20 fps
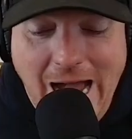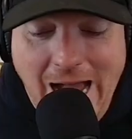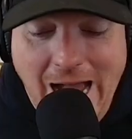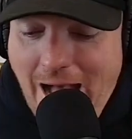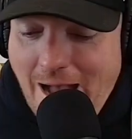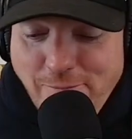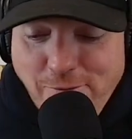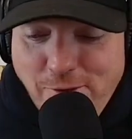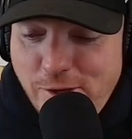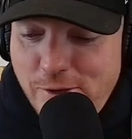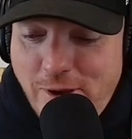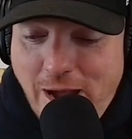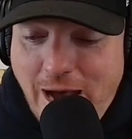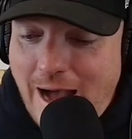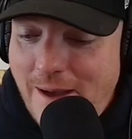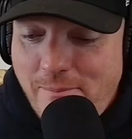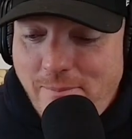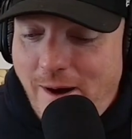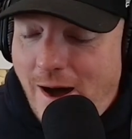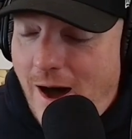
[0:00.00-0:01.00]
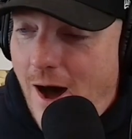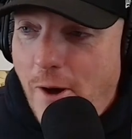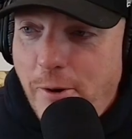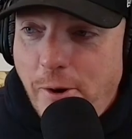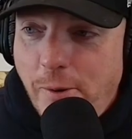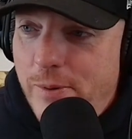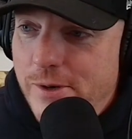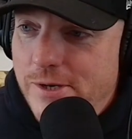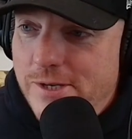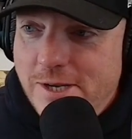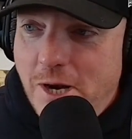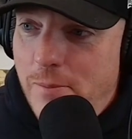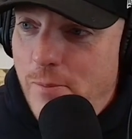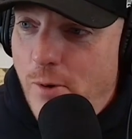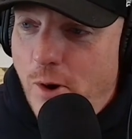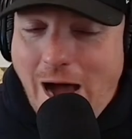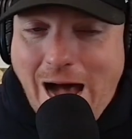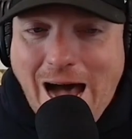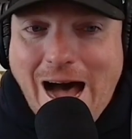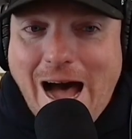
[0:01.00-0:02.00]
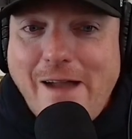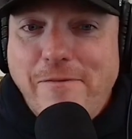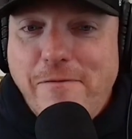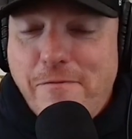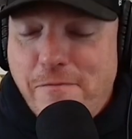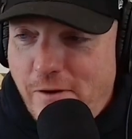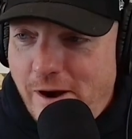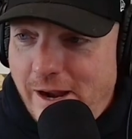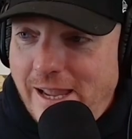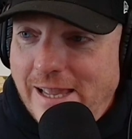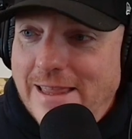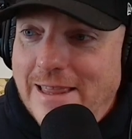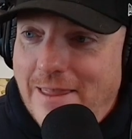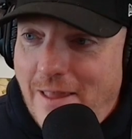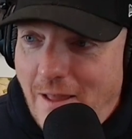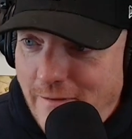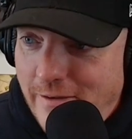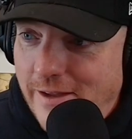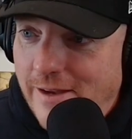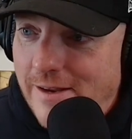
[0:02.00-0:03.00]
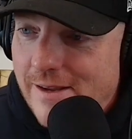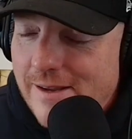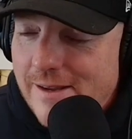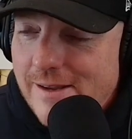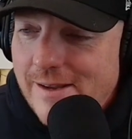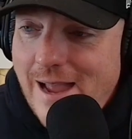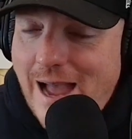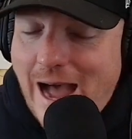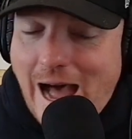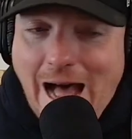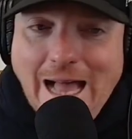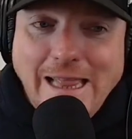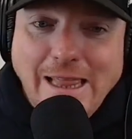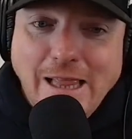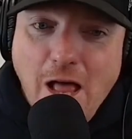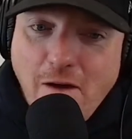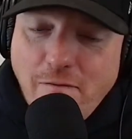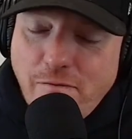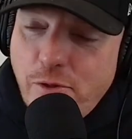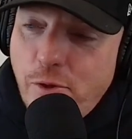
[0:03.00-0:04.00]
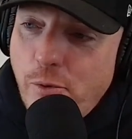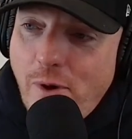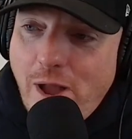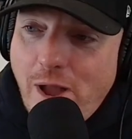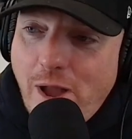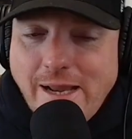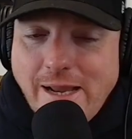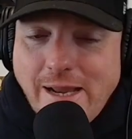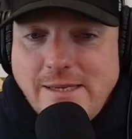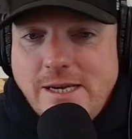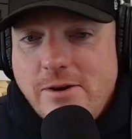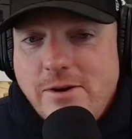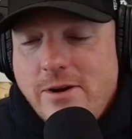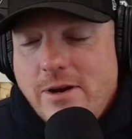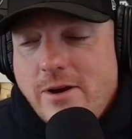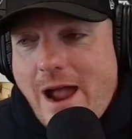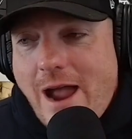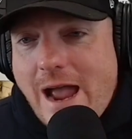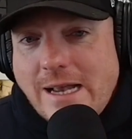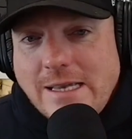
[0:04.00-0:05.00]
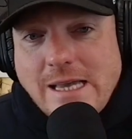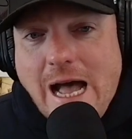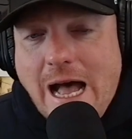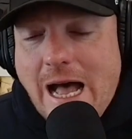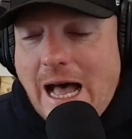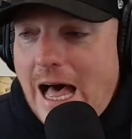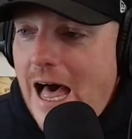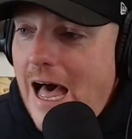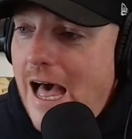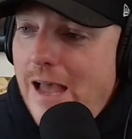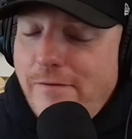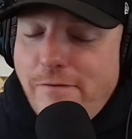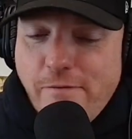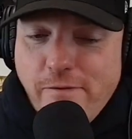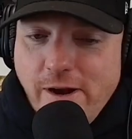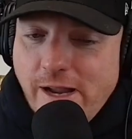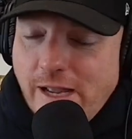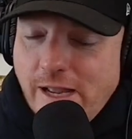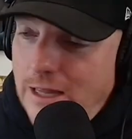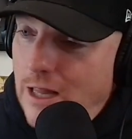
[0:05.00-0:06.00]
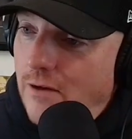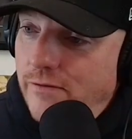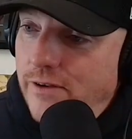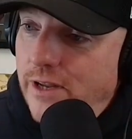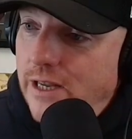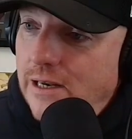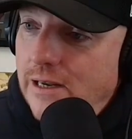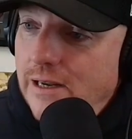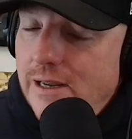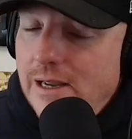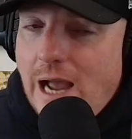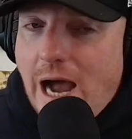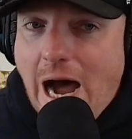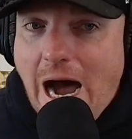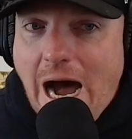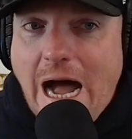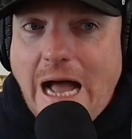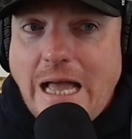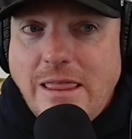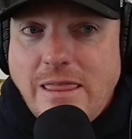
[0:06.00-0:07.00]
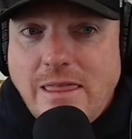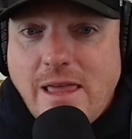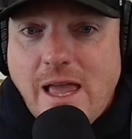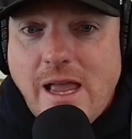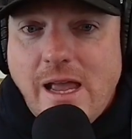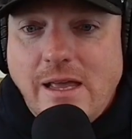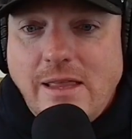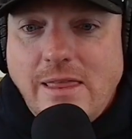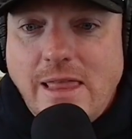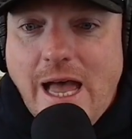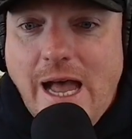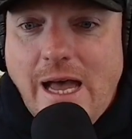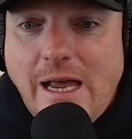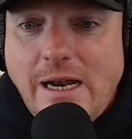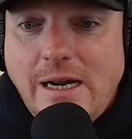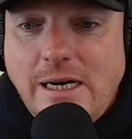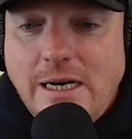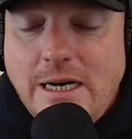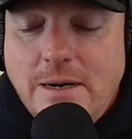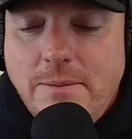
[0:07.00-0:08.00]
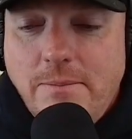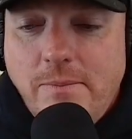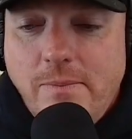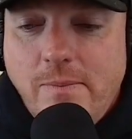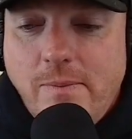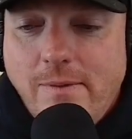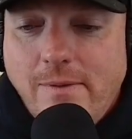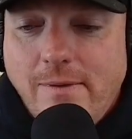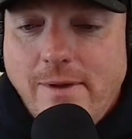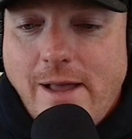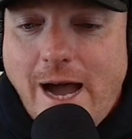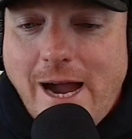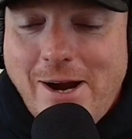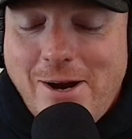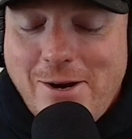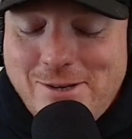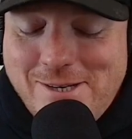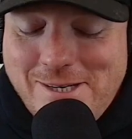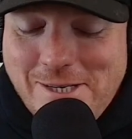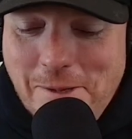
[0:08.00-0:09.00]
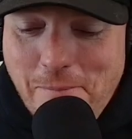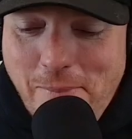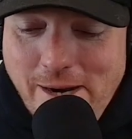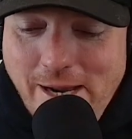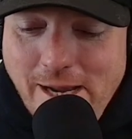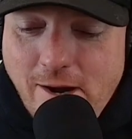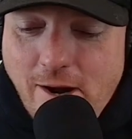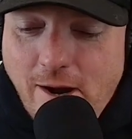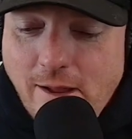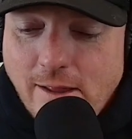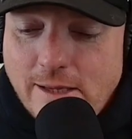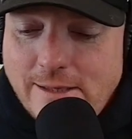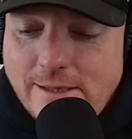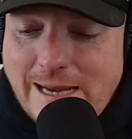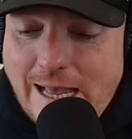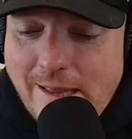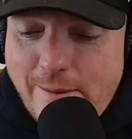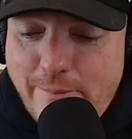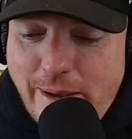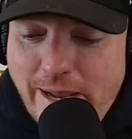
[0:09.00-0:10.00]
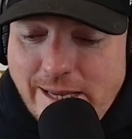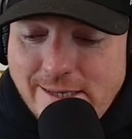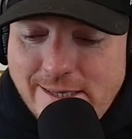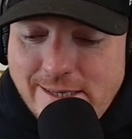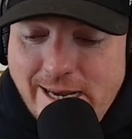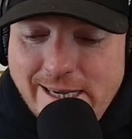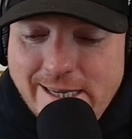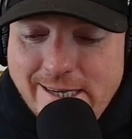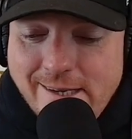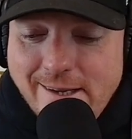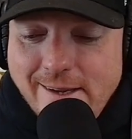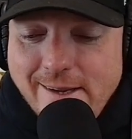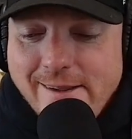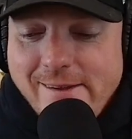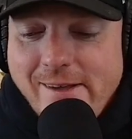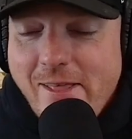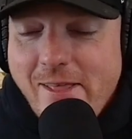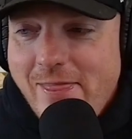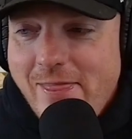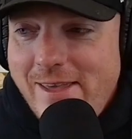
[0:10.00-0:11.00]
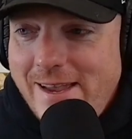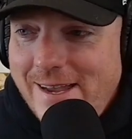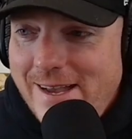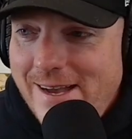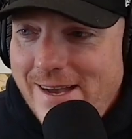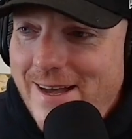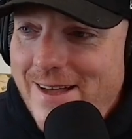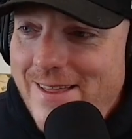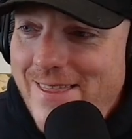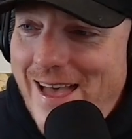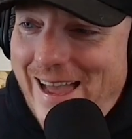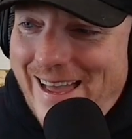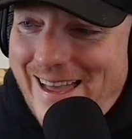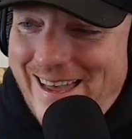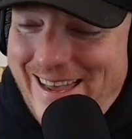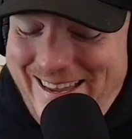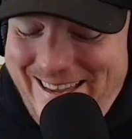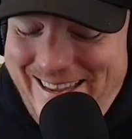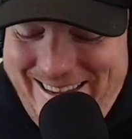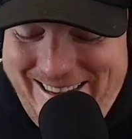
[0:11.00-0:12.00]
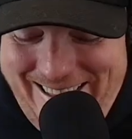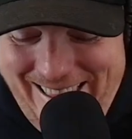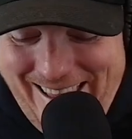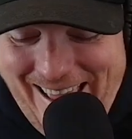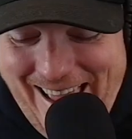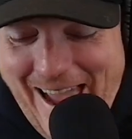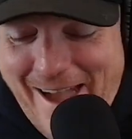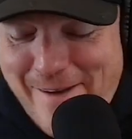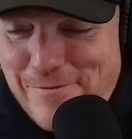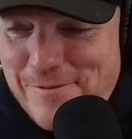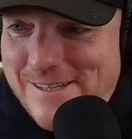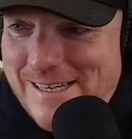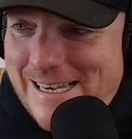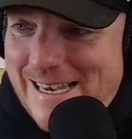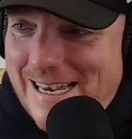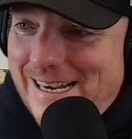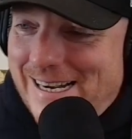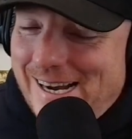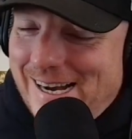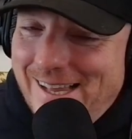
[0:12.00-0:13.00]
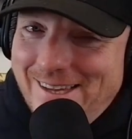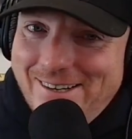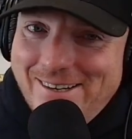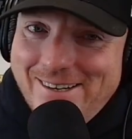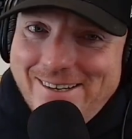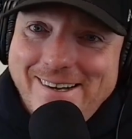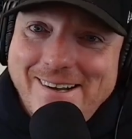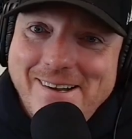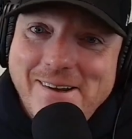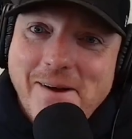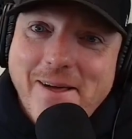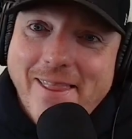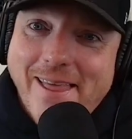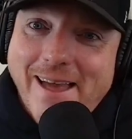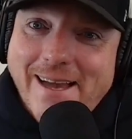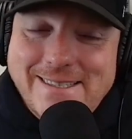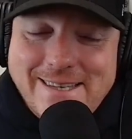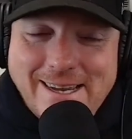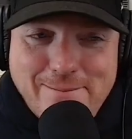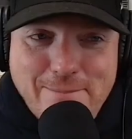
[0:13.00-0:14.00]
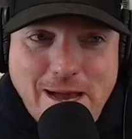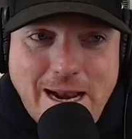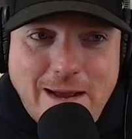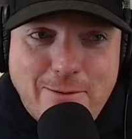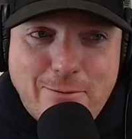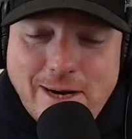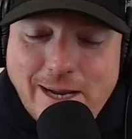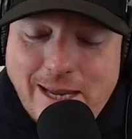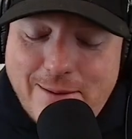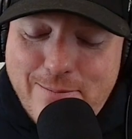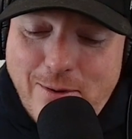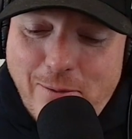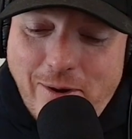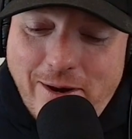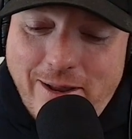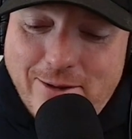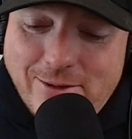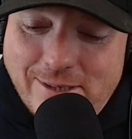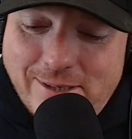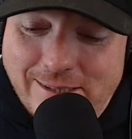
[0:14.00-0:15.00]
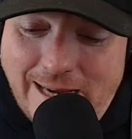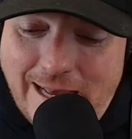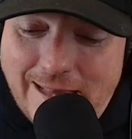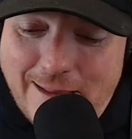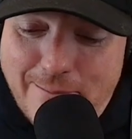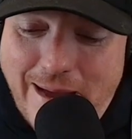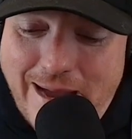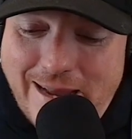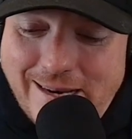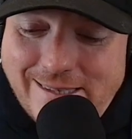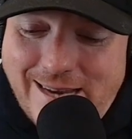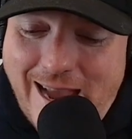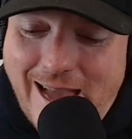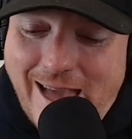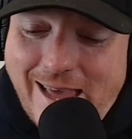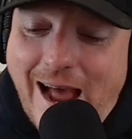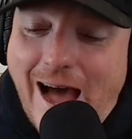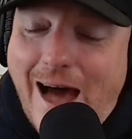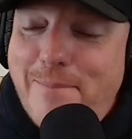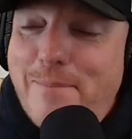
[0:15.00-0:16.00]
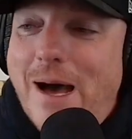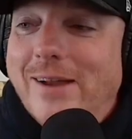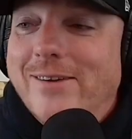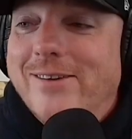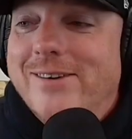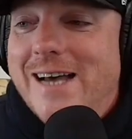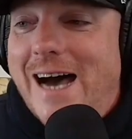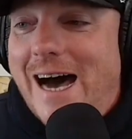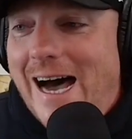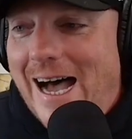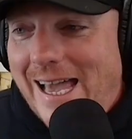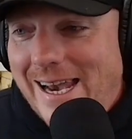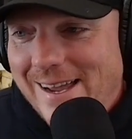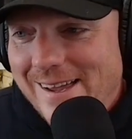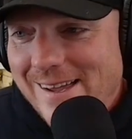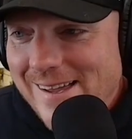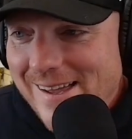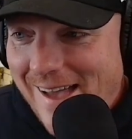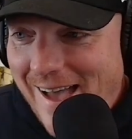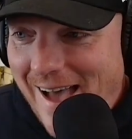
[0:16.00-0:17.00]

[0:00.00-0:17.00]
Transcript: I, I dude, I'm yeah. one hundred percent on board. I freaking love it. I love the red interior accent. I freaking loved it. I think that um, I heard somebody call it Taliban tan, the, uh, the F D E color. They said, man, I want to get me one of those in Taliban tan. I about died.